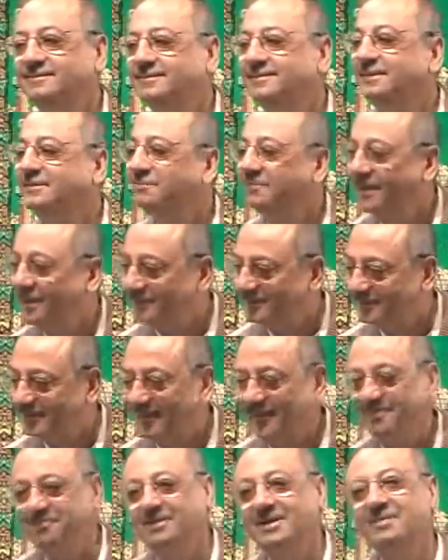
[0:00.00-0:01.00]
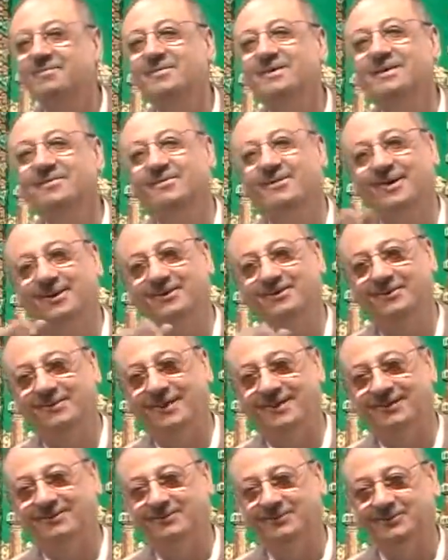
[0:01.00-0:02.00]
Master Mimi, you got to
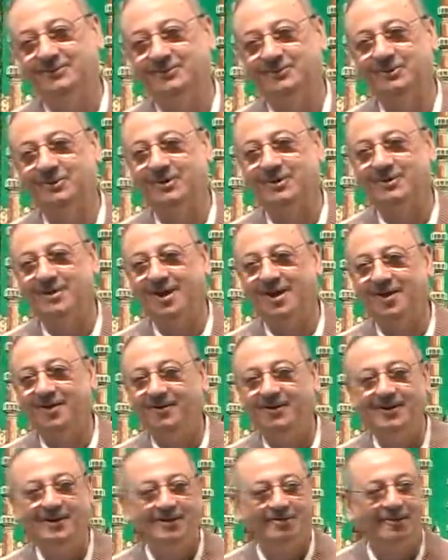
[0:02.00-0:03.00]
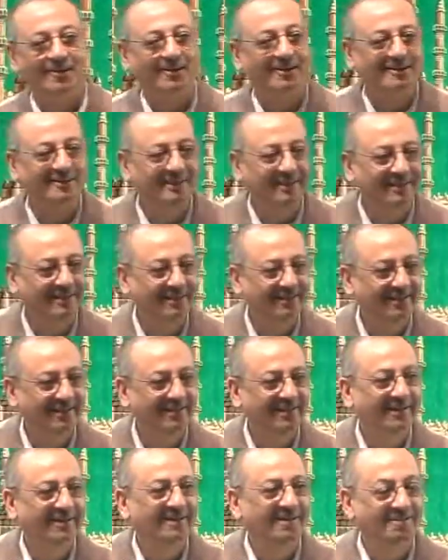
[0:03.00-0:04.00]
get used to it now. What is it?
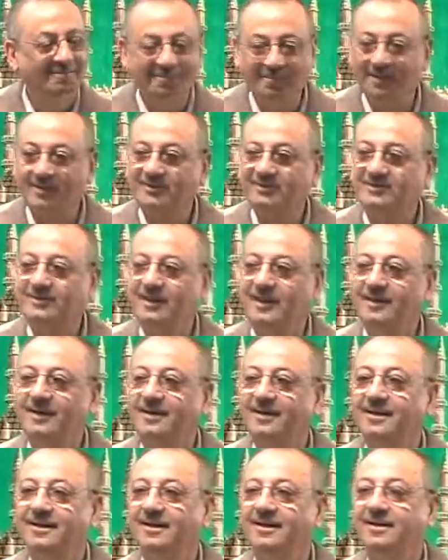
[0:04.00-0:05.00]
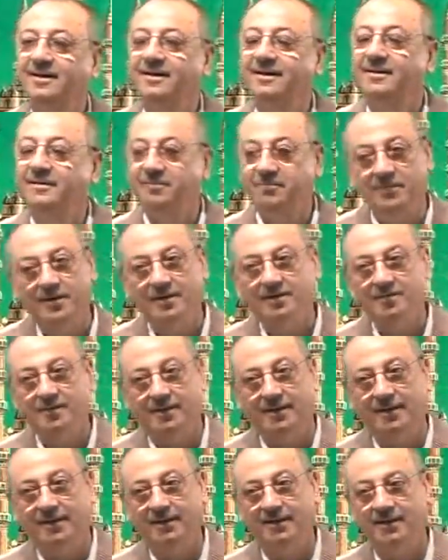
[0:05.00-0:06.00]
Master
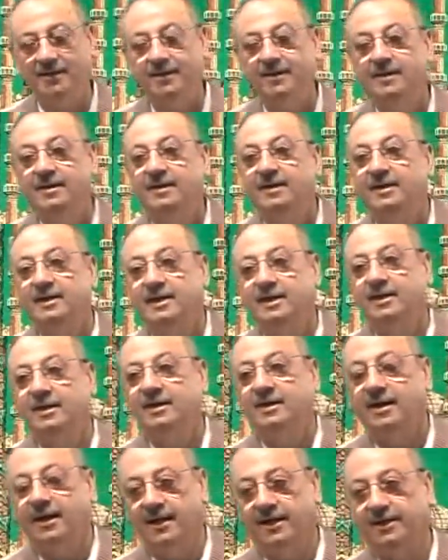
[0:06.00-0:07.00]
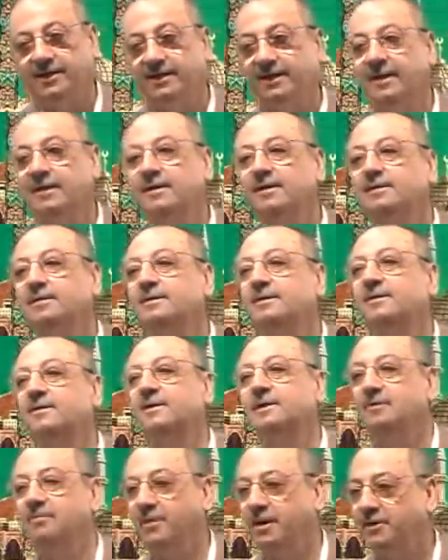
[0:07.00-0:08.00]
Mimi. Huh? I again
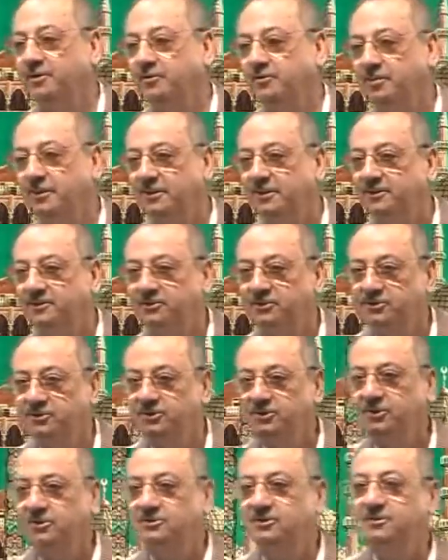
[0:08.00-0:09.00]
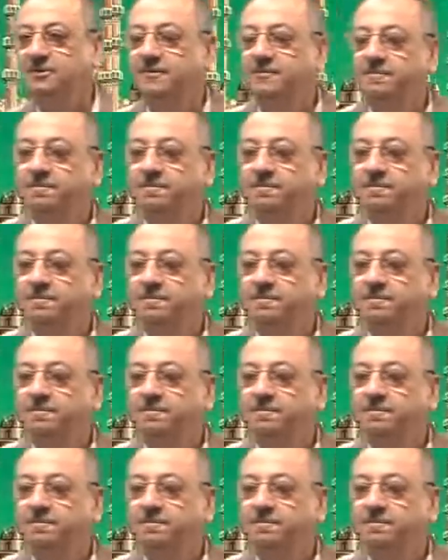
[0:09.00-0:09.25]
remind you, brothers and sisters,